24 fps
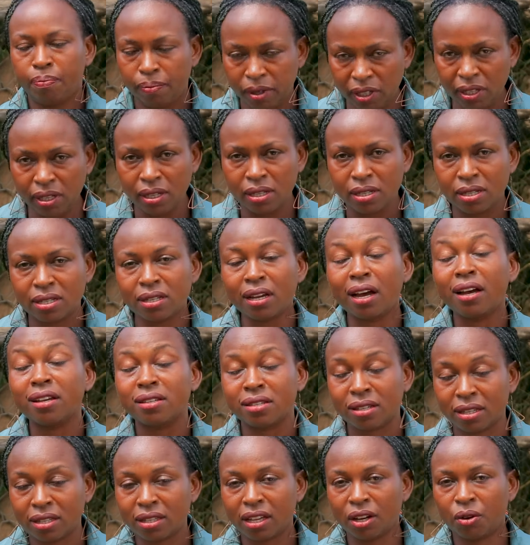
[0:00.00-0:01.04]
Please
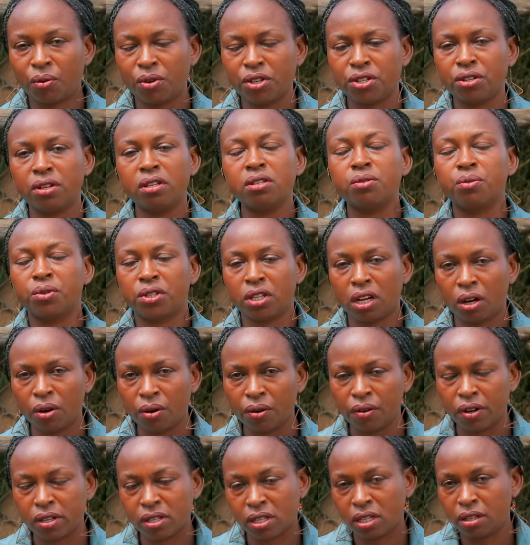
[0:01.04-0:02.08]
ask the questions. We shall
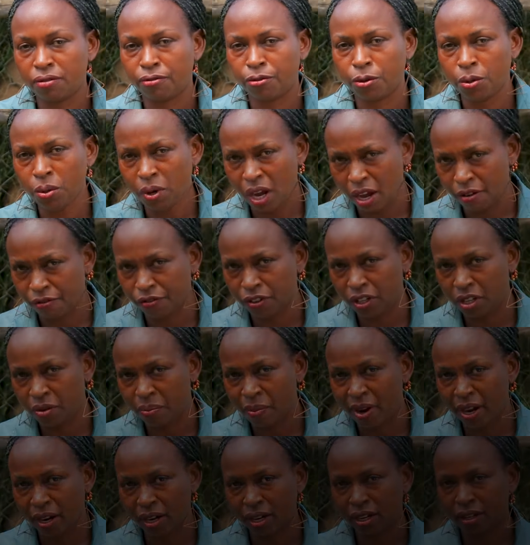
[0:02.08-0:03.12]
always give you a
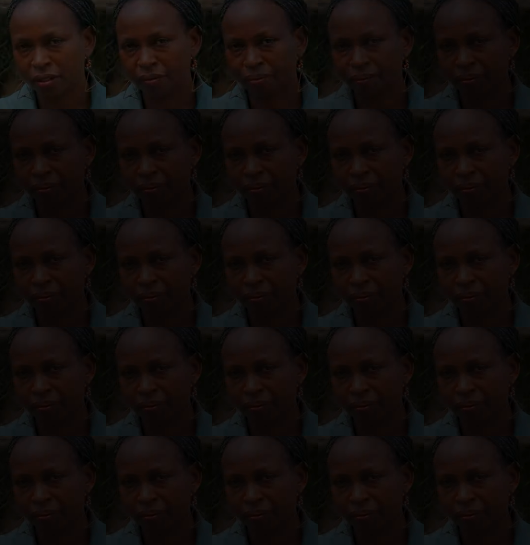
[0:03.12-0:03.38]
feedback.